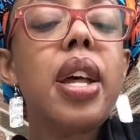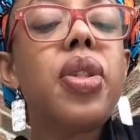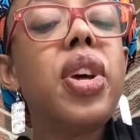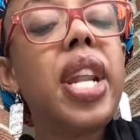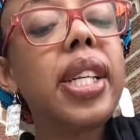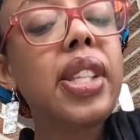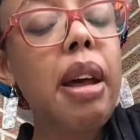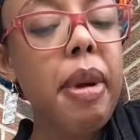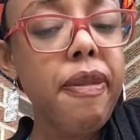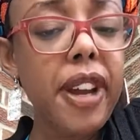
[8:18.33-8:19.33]
The next
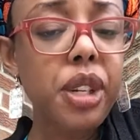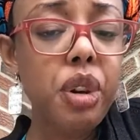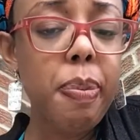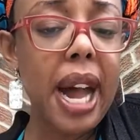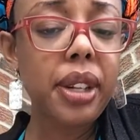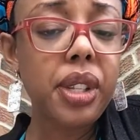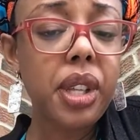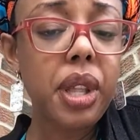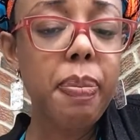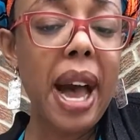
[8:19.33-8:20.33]
time I ventured
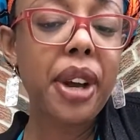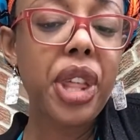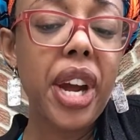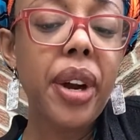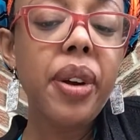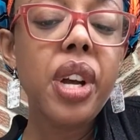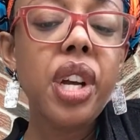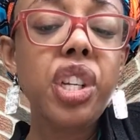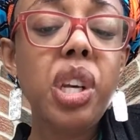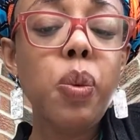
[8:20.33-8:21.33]
back there,
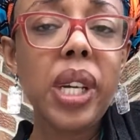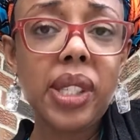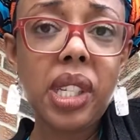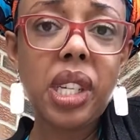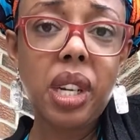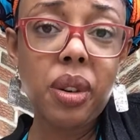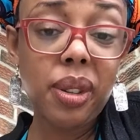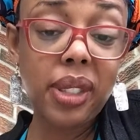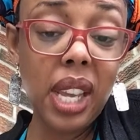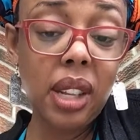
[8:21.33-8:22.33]
she wasn't in her
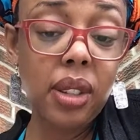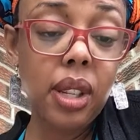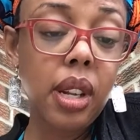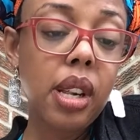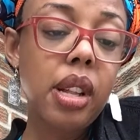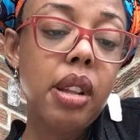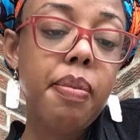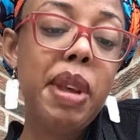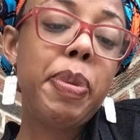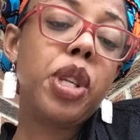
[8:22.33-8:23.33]
seat.
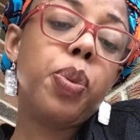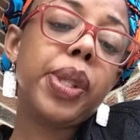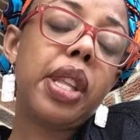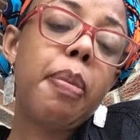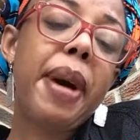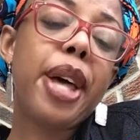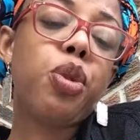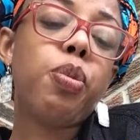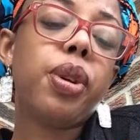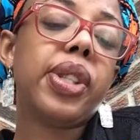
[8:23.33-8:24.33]
Maybe she was in the
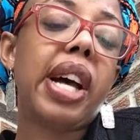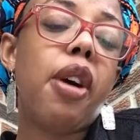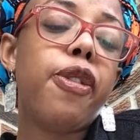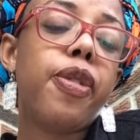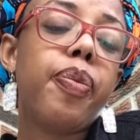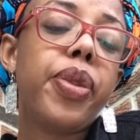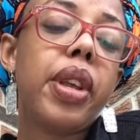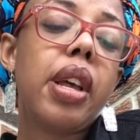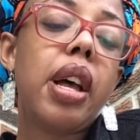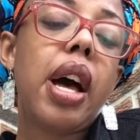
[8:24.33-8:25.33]
bathroom herself.
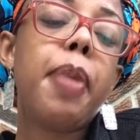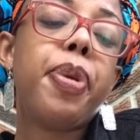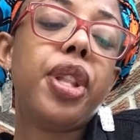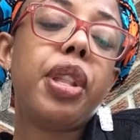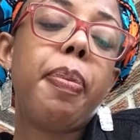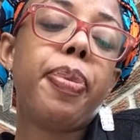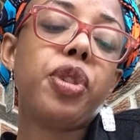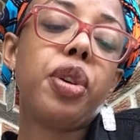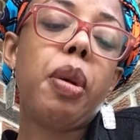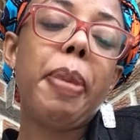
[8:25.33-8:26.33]
I put the
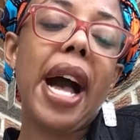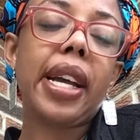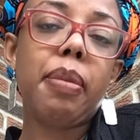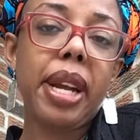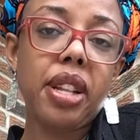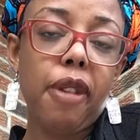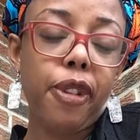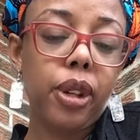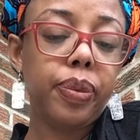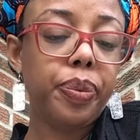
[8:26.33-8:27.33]
journal back in my duffel.